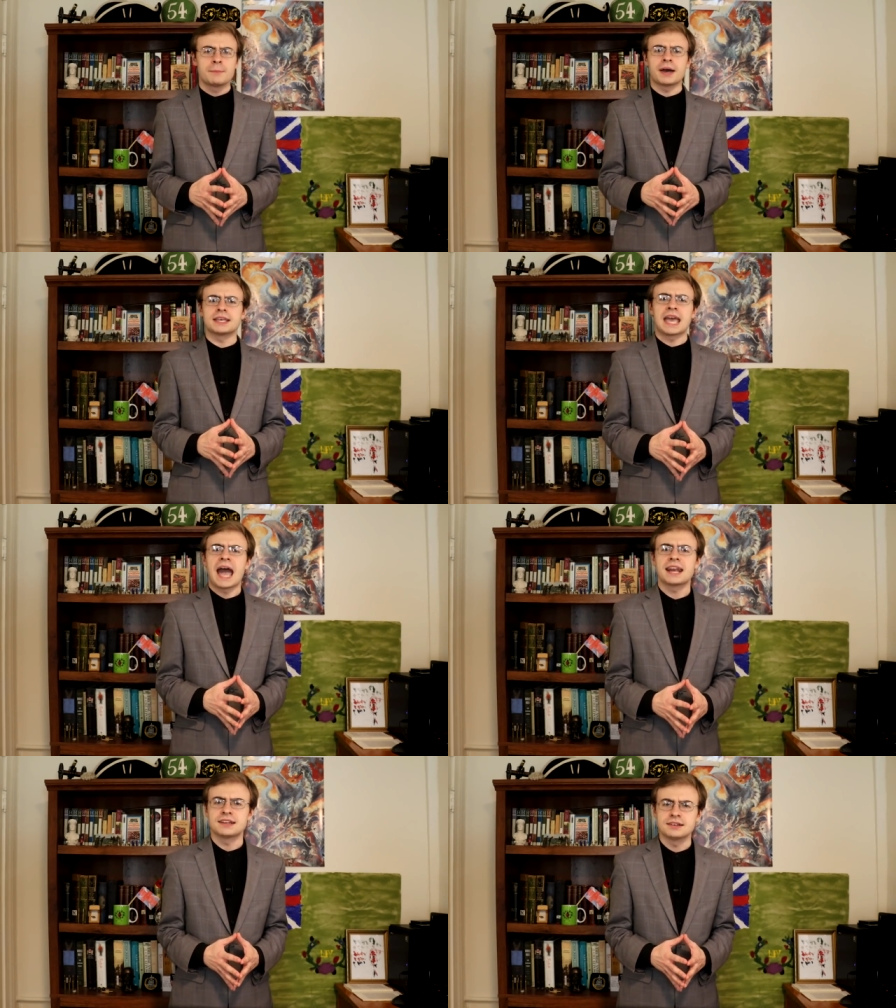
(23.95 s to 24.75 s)
by
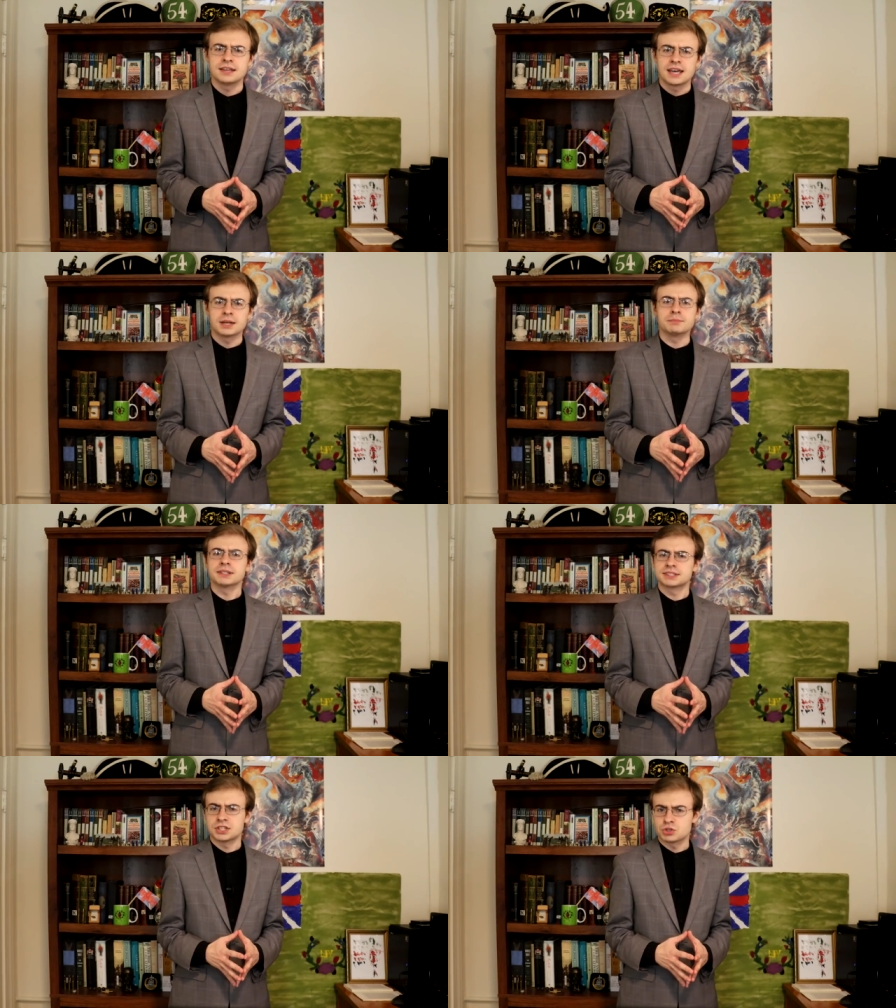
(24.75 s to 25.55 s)
cannon and
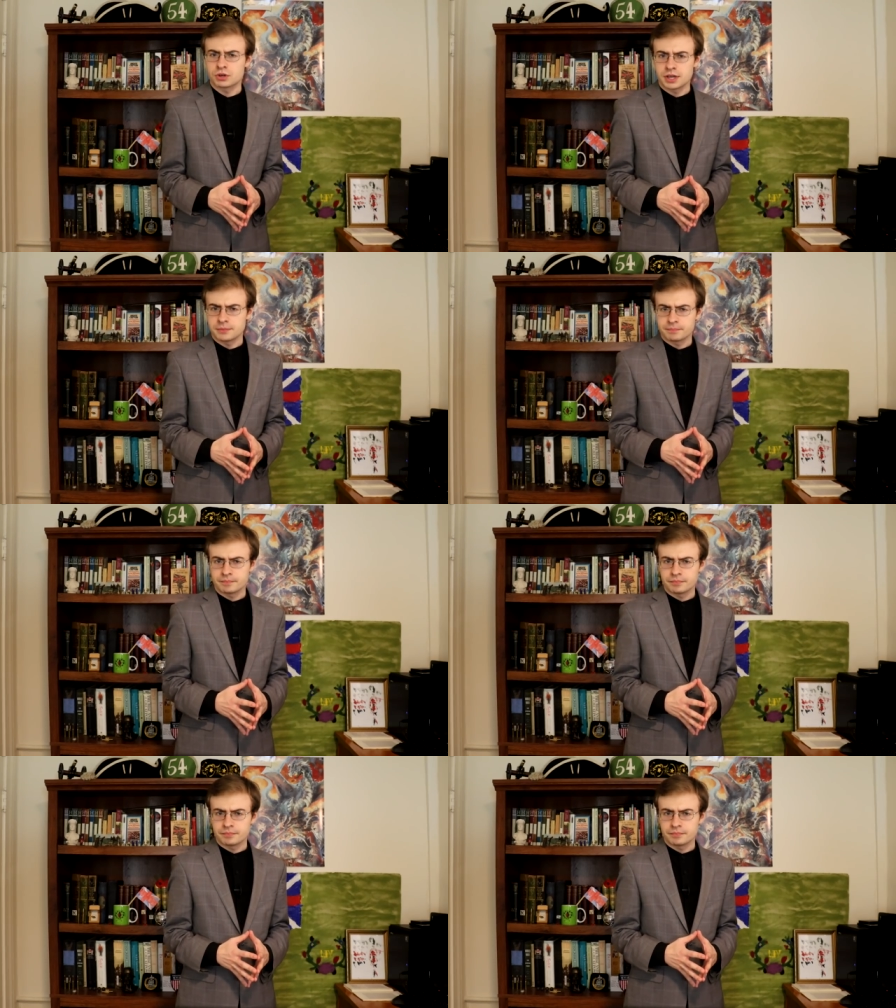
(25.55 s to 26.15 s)
musketry.